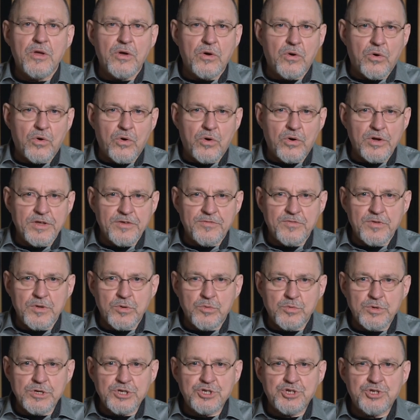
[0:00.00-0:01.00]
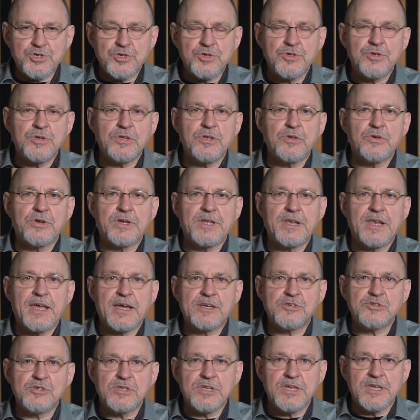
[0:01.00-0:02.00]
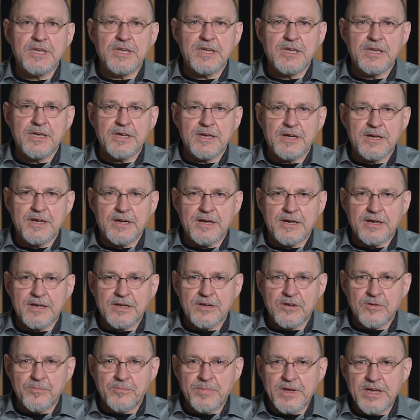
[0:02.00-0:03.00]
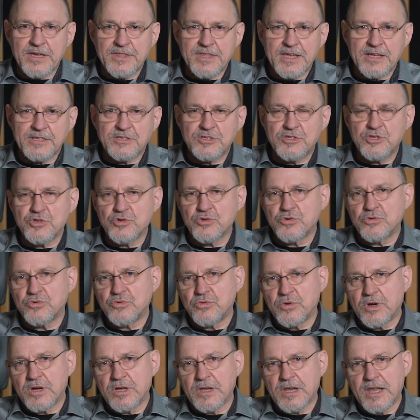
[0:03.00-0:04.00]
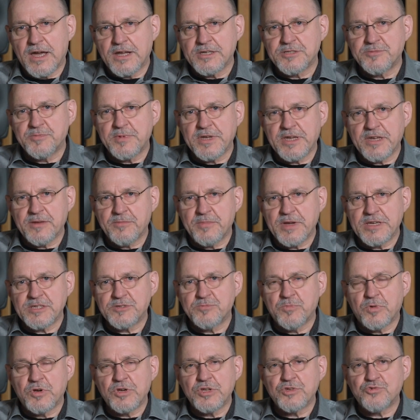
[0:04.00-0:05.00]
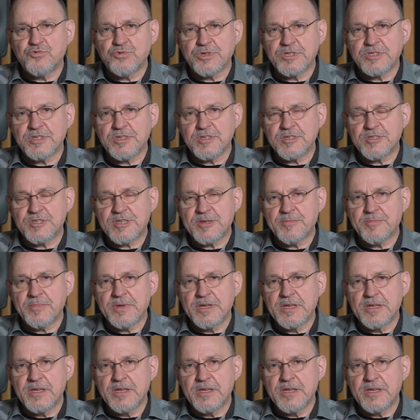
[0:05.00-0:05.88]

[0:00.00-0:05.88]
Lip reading: Or if you wish, you can actually compare that to a loudspeaker-based monitoring system,